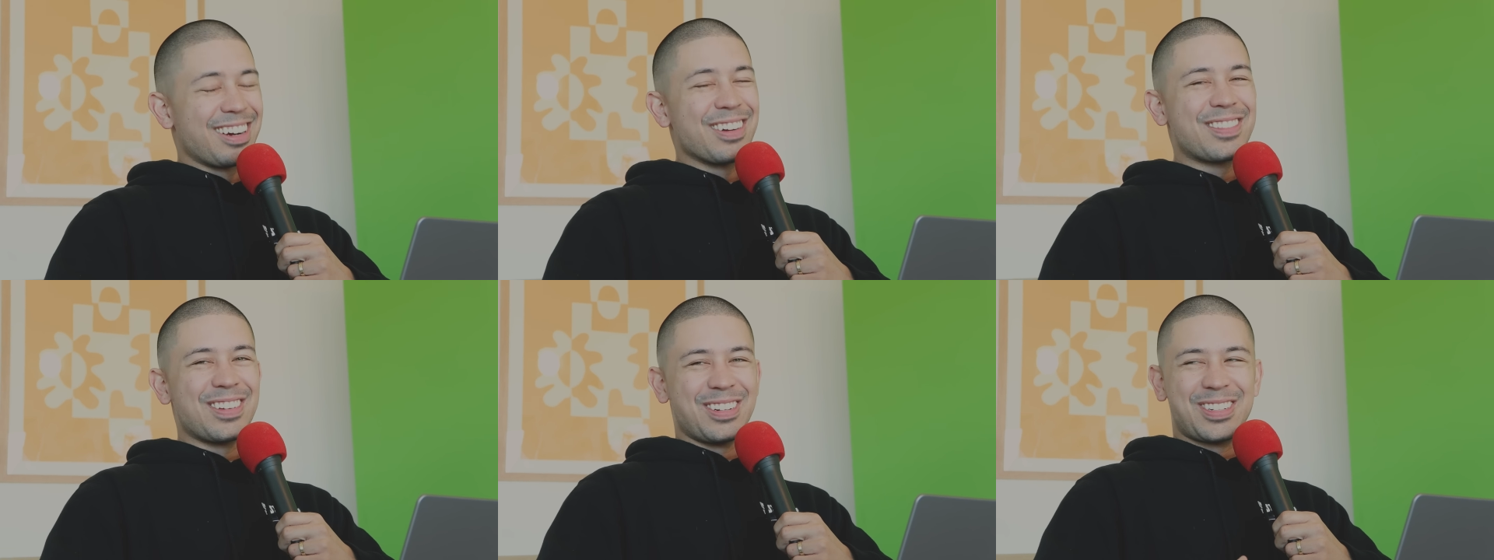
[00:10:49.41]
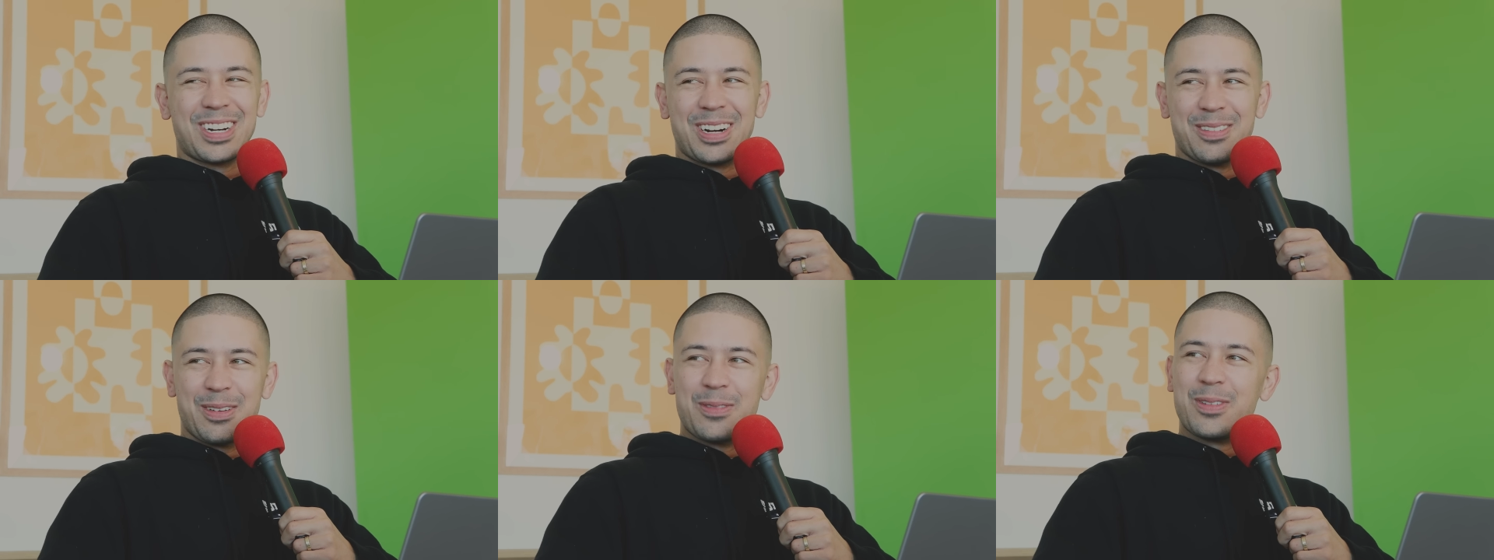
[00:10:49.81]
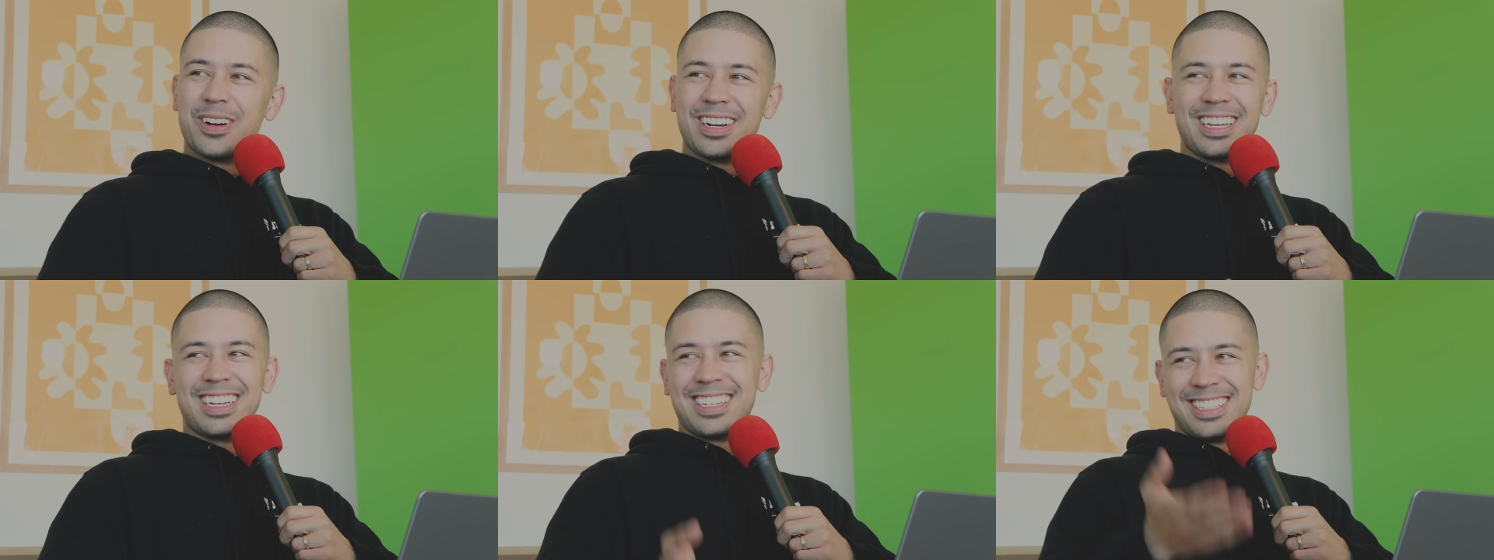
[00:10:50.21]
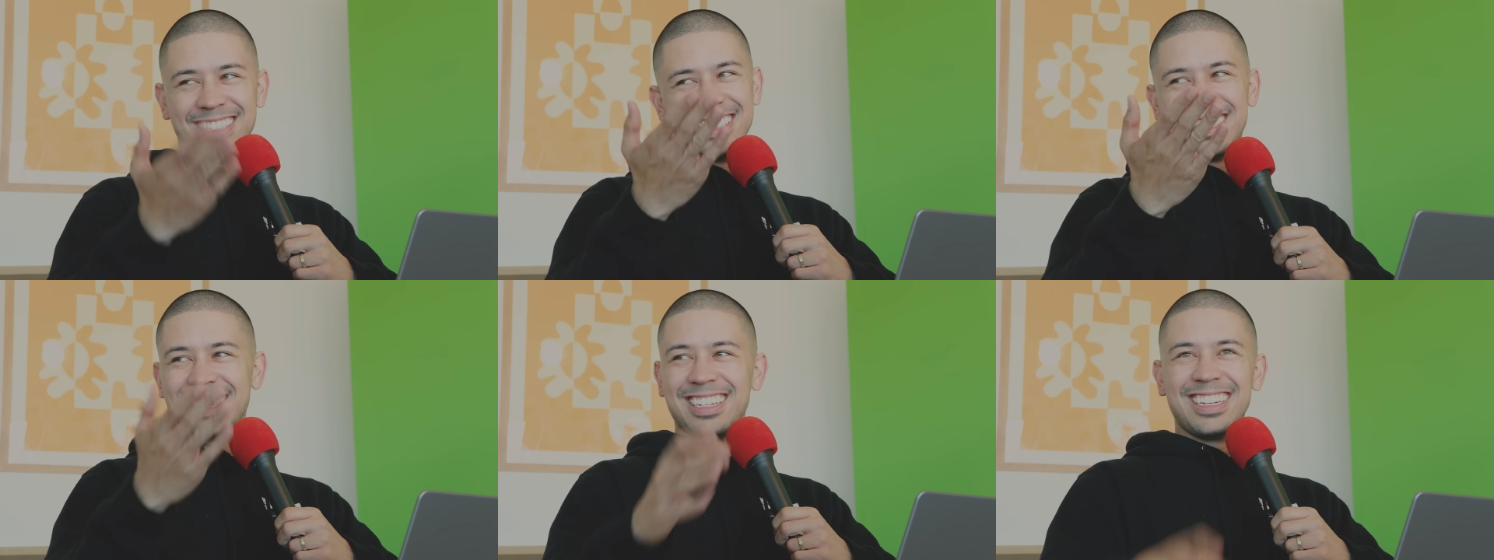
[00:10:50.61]
don't know if they're trying to be funny
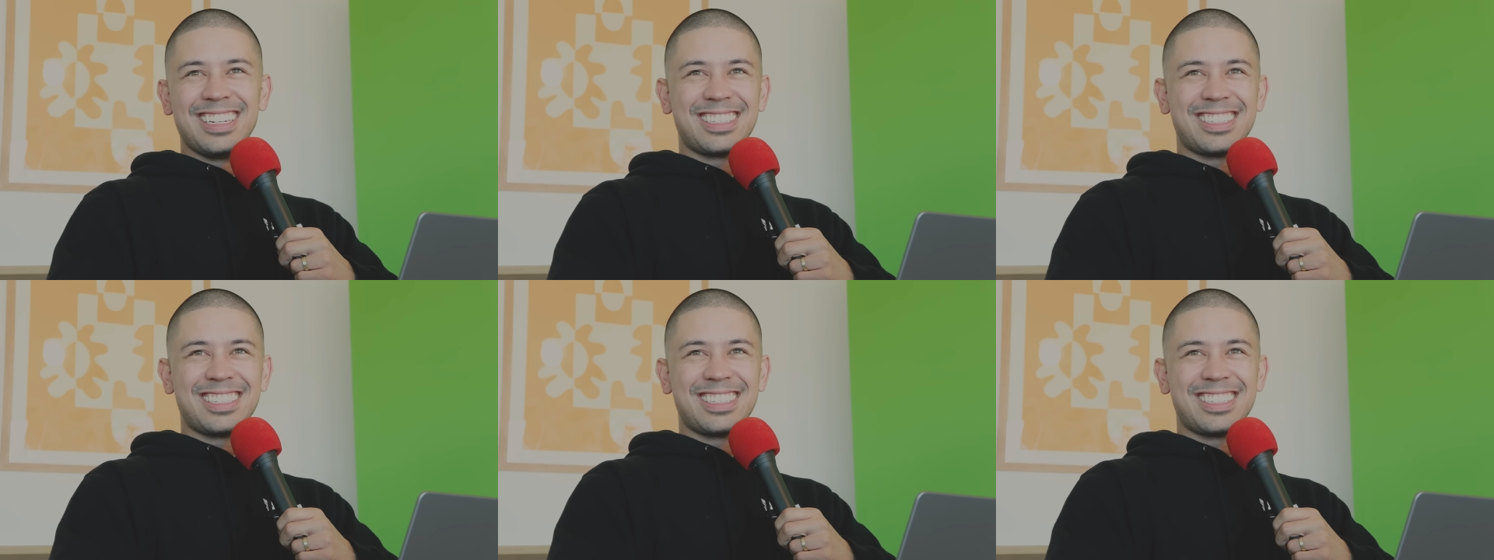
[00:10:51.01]
because